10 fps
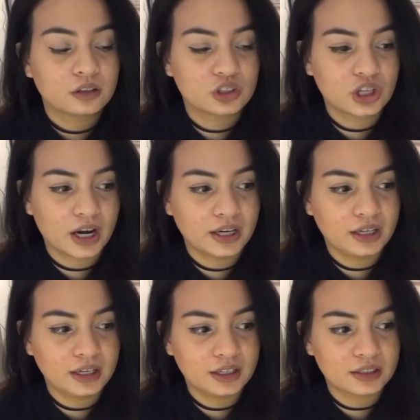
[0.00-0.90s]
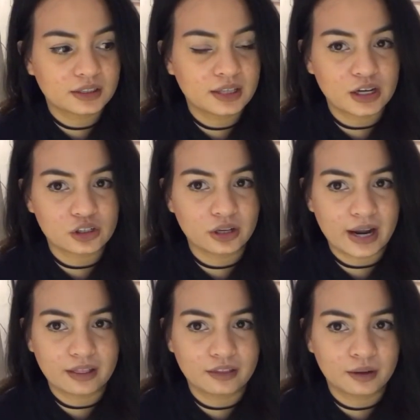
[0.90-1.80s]
Chinese national
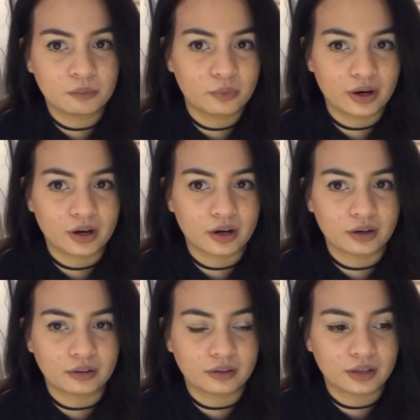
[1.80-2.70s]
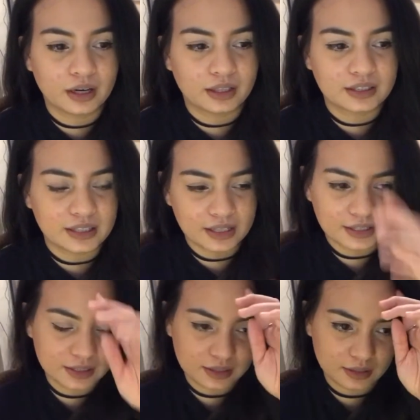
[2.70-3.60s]
anthem, where it
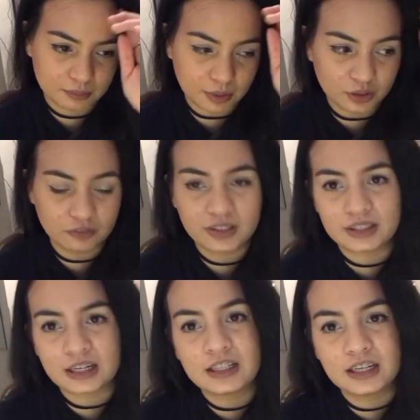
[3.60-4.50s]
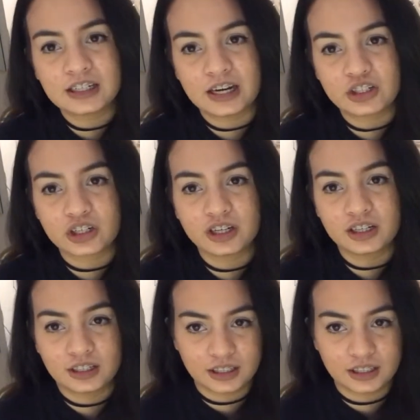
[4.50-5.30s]
says, part of it is indignation,